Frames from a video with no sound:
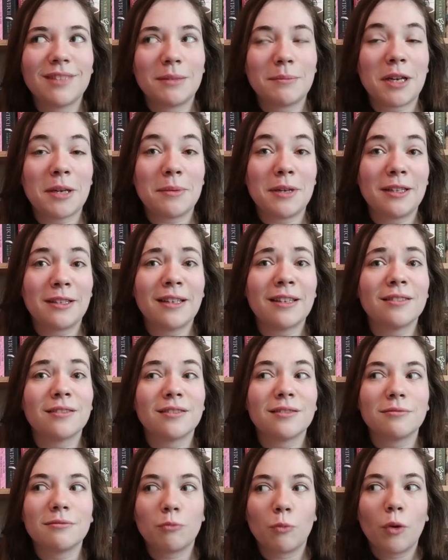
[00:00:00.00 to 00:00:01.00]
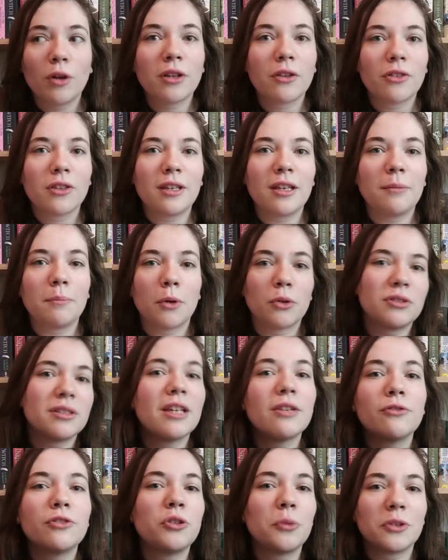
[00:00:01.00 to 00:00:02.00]
in my opinion, one of the most
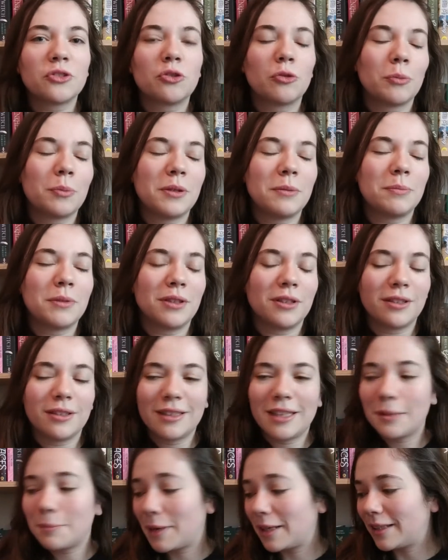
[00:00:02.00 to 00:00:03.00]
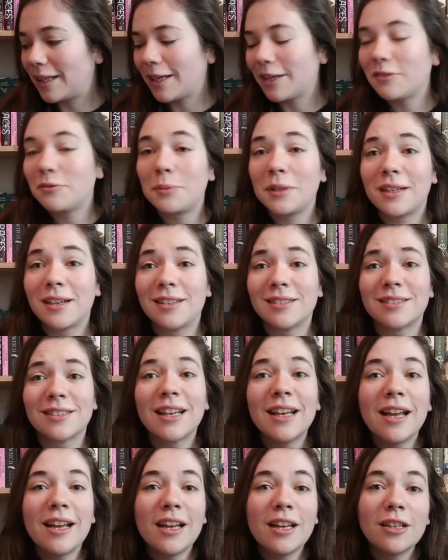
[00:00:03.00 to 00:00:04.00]
influential people in my life, because
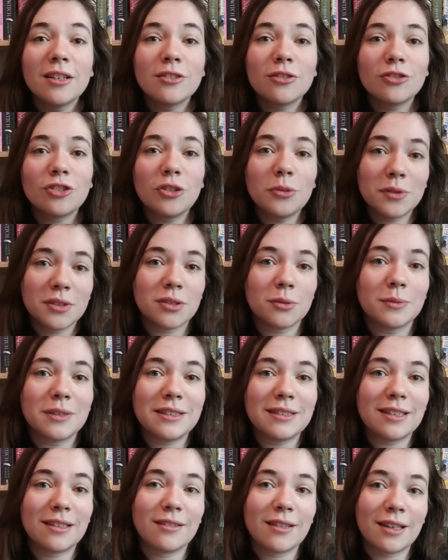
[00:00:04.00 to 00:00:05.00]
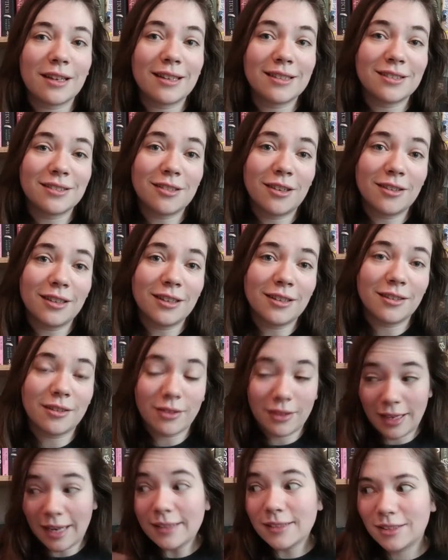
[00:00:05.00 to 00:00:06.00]
she was the reason that I started
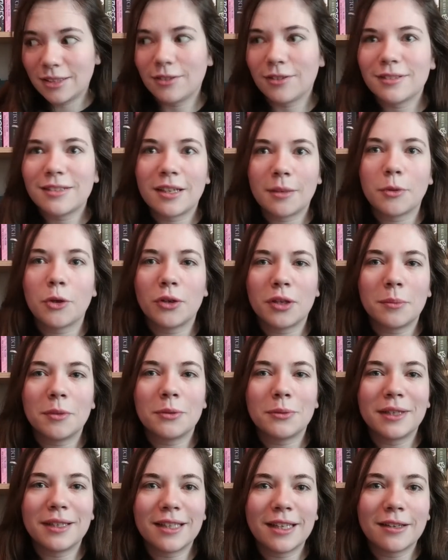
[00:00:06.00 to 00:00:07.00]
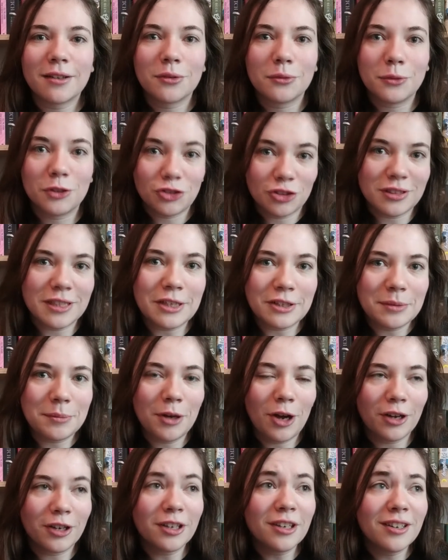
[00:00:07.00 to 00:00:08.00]
the next series that I'm going to be reading, which is Harry
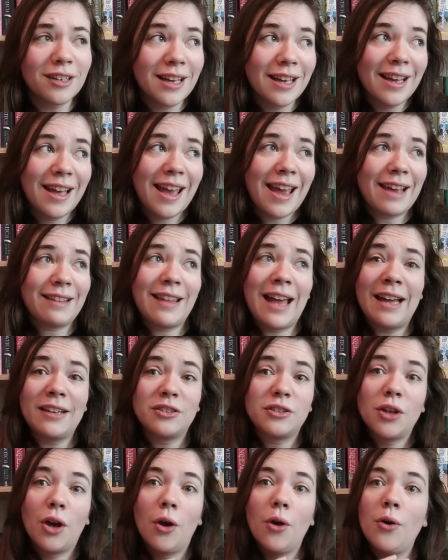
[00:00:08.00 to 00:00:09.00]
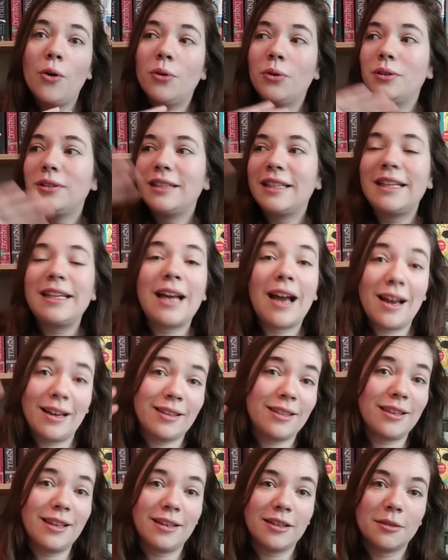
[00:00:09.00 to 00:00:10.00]
Potter, and that totally,
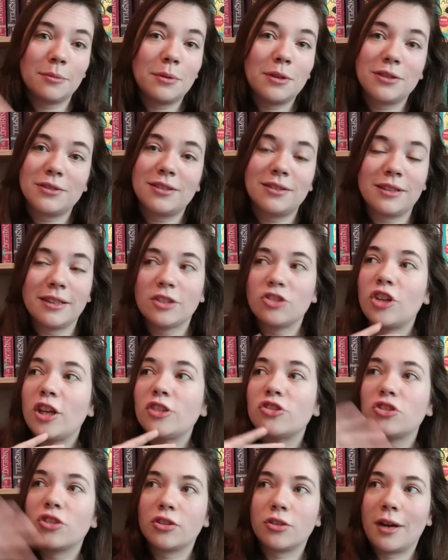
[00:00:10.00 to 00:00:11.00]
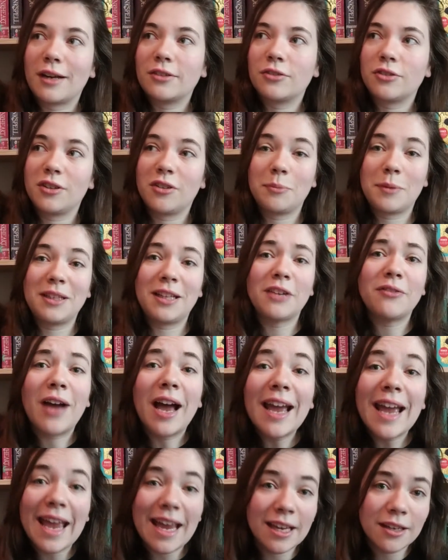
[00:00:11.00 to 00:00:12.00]
I think, personally, changed the trajectory of my life.
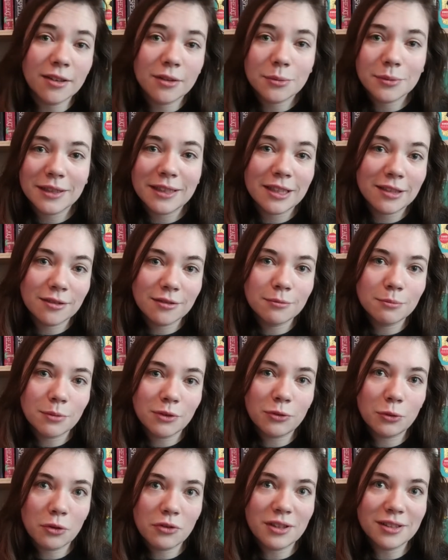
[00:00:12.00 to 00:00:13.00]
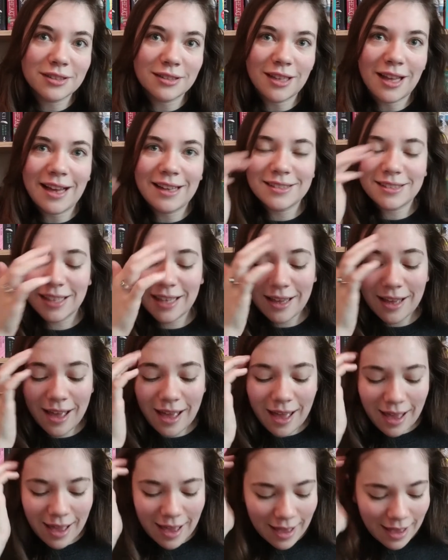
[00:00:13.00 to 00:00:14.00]
I hated reading before this class,
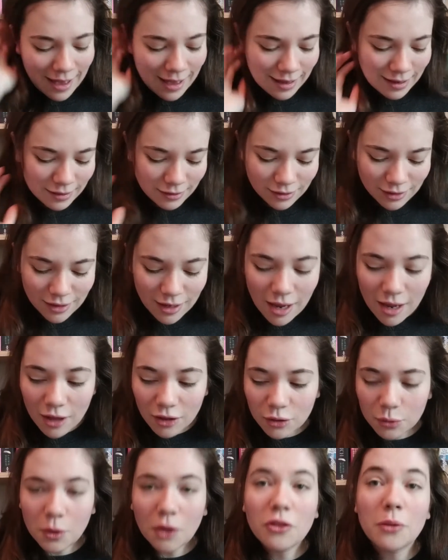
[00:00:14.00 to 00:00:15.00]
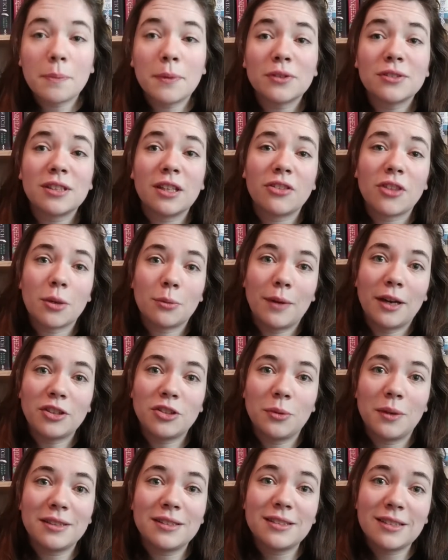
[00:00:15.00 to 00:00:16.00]
and through all the books that they read
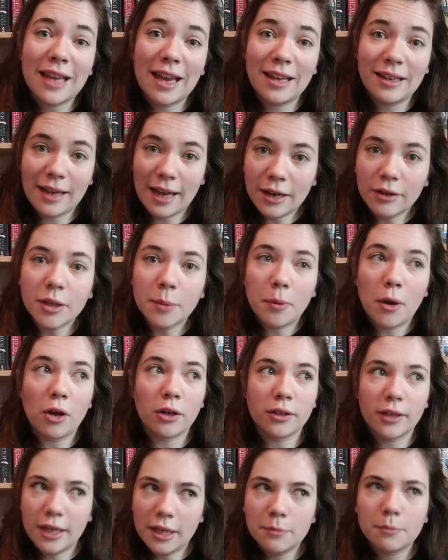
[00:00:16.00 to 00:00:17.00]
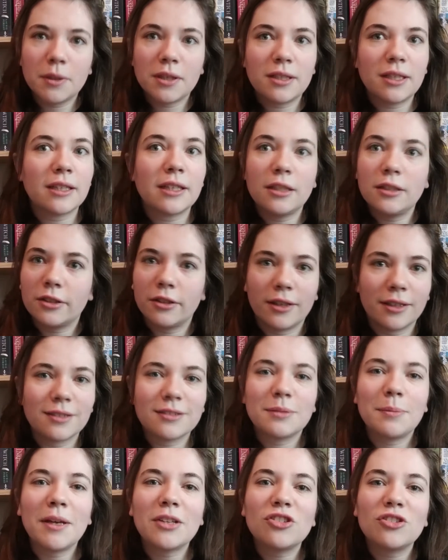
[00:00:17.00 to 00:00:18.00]
to us, and Harry Potter in particular and
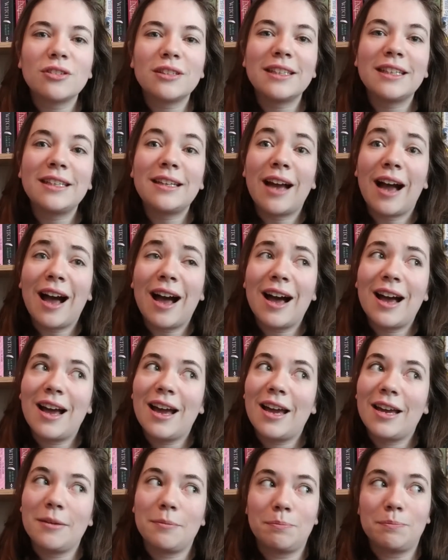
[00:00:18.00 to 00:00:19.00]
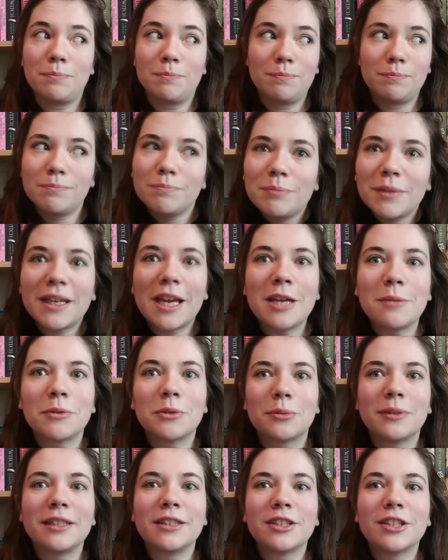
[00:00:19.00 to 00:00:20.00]
especially, I became
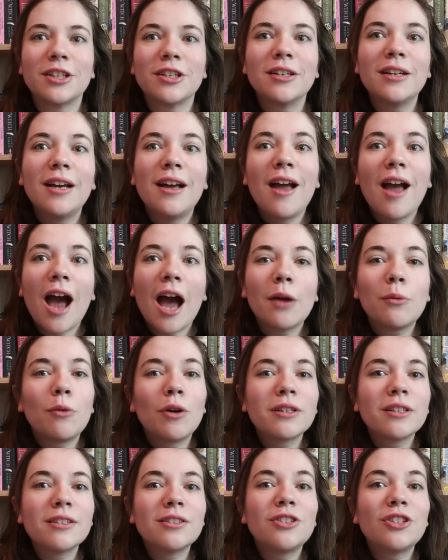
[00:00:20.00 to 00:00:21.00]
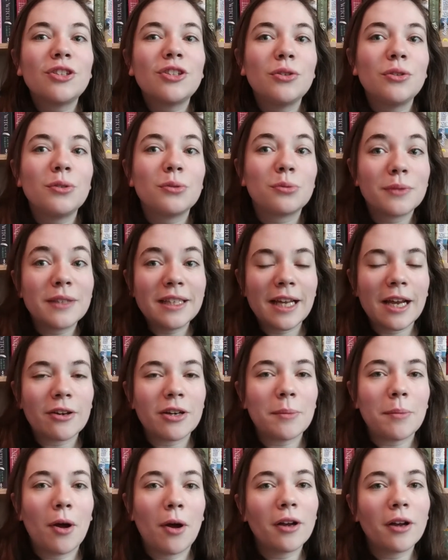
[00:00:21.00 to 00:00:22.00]
a reader. I wanted to read
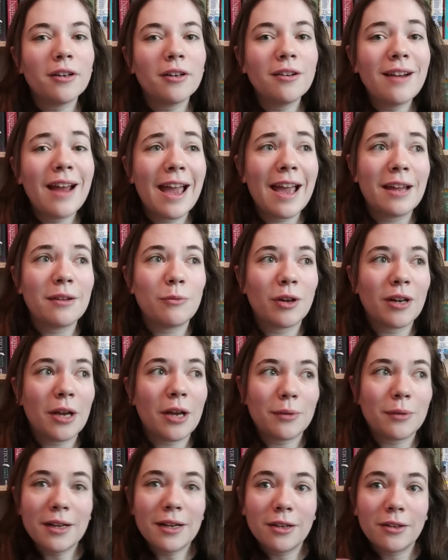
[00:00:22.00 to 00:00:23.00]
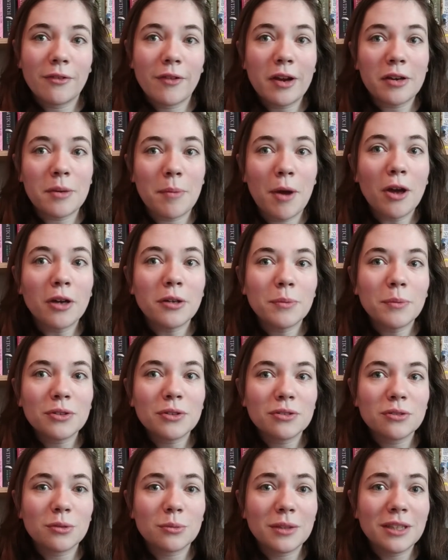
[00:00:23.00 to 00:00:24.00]
Harry Potter, and when I ran out of Harry Potter
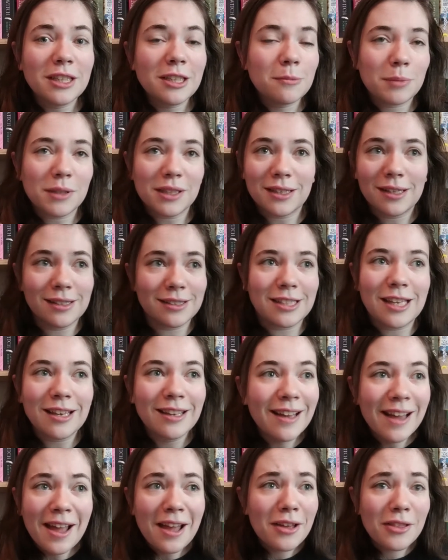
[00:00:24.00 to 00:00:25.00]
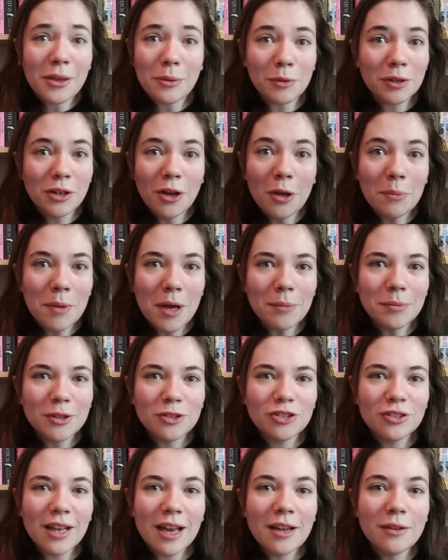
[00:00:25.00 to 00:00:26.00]
books to read, because they weren't all
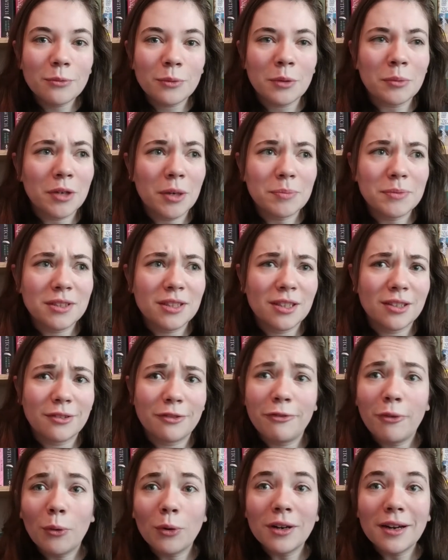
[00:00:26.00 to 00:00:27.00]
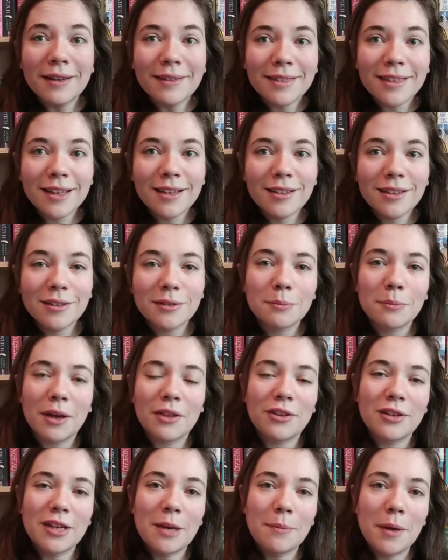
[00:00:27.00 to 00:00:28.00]
published yet, we were up to 4, I think, by
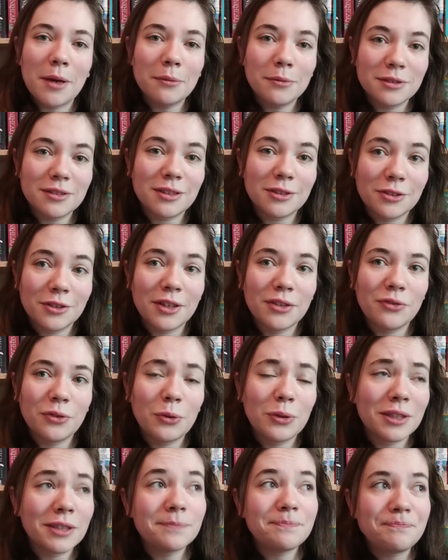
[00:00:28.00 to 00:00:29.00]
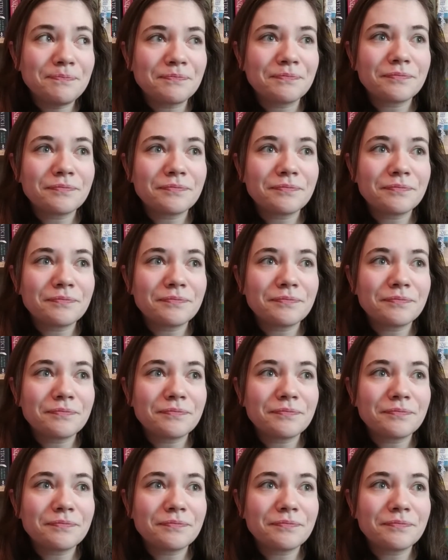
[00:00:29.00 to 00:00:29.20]
the time I was in grade 4,